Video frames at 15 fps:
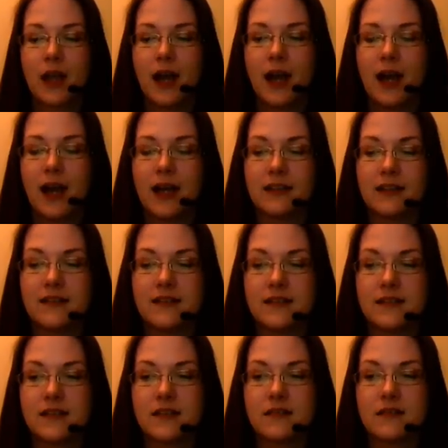
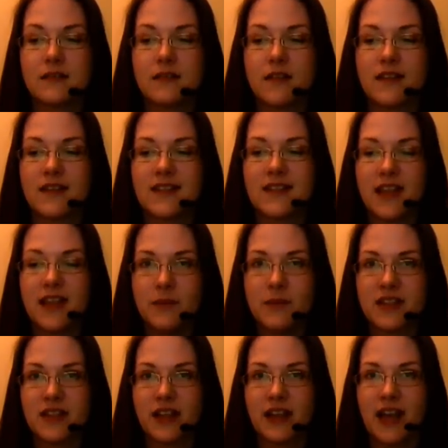And the same is
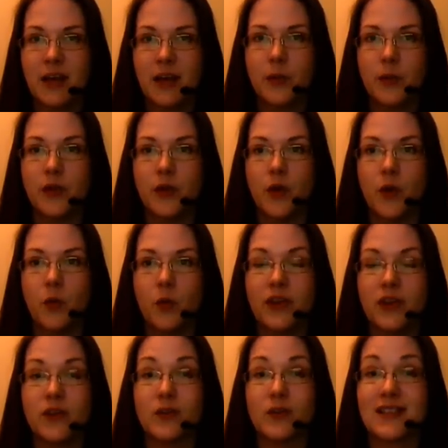going to happen
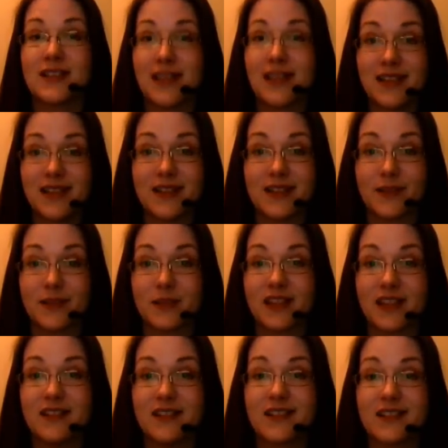with your status
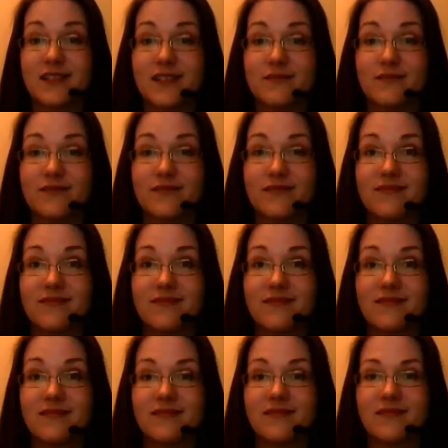updates.
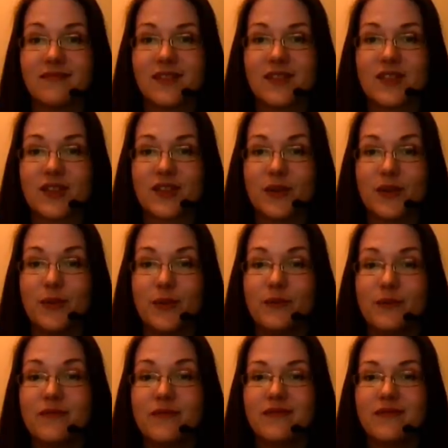So
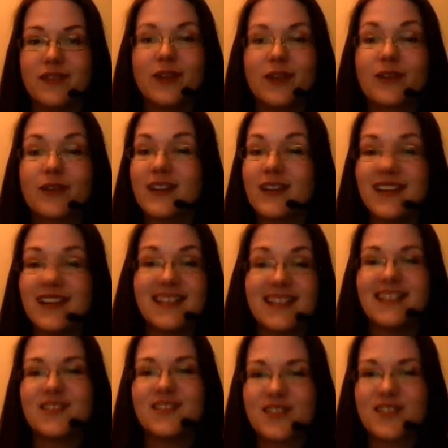you're creating
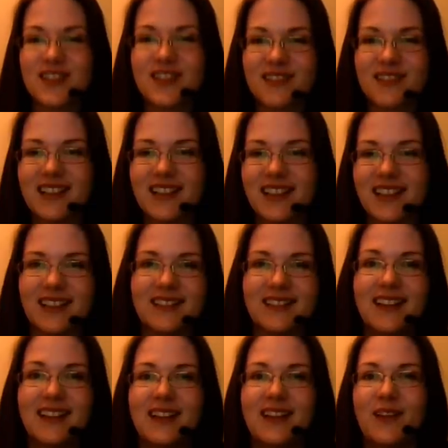literature right now,
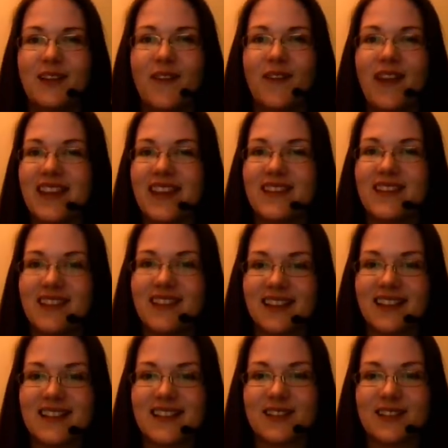whether you
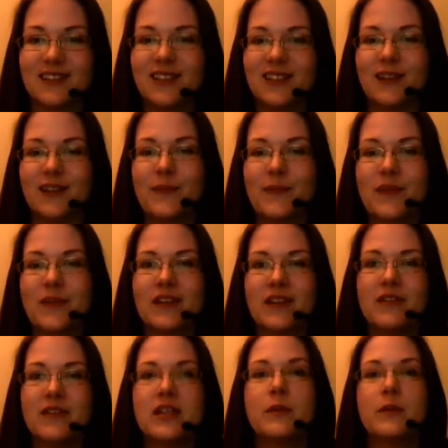realise it or not. So
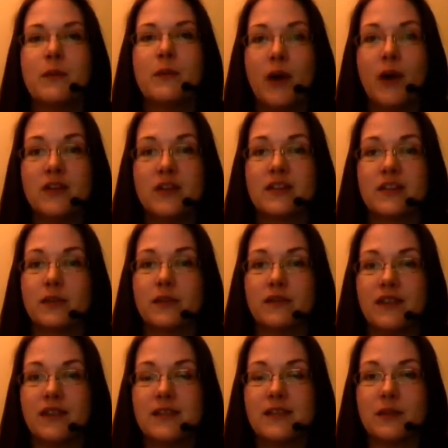every time you post something on
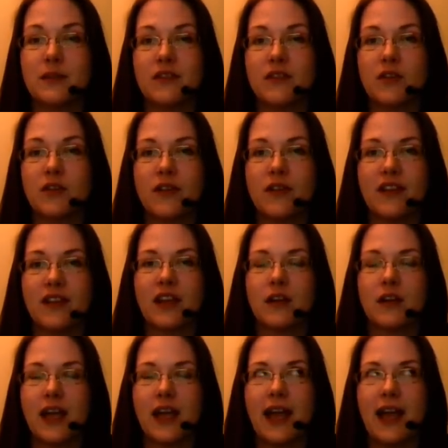Facebook, you've got to think,
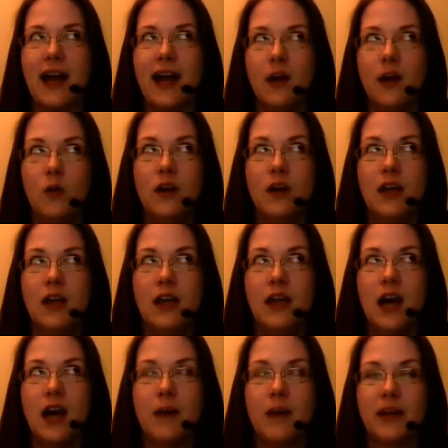okay, how
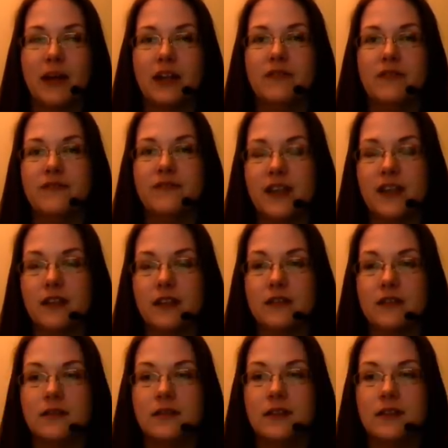am I going to feel